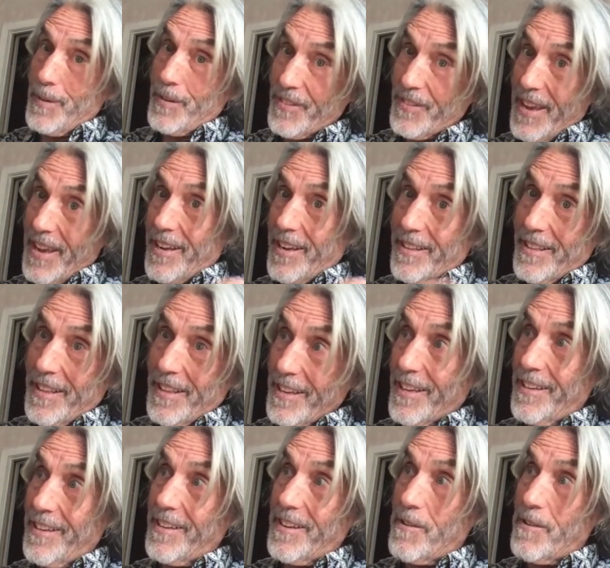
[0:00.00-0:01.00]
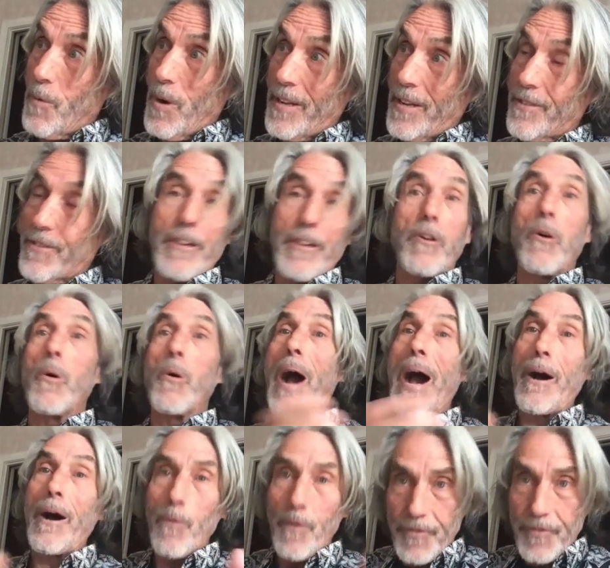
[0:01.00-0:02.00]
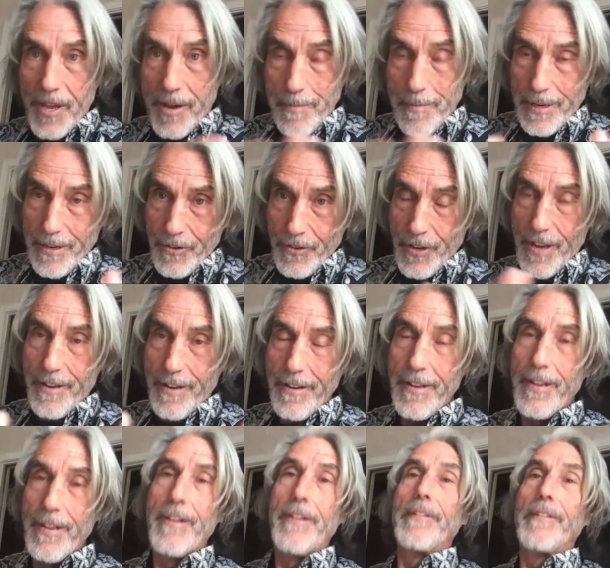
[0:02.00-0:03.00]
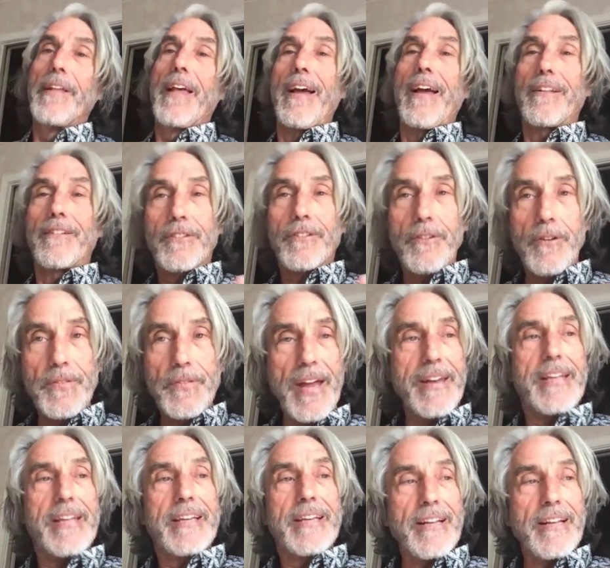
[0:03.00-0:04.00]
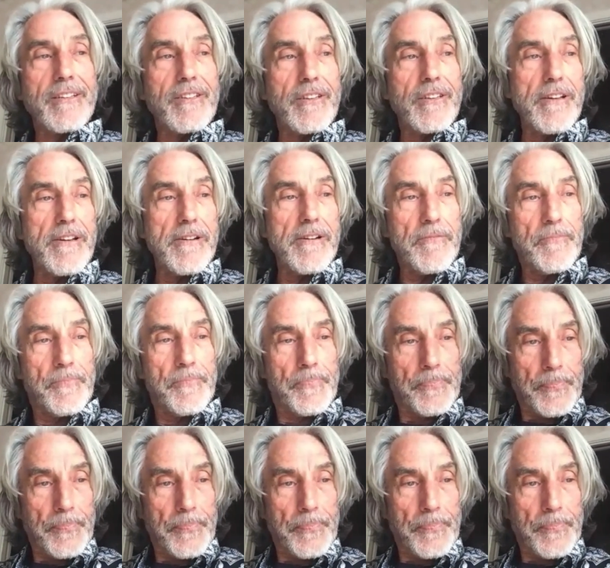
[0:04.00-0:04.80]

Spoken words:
is like thinking he wants to go out with them and shit. And so then he gets accepted,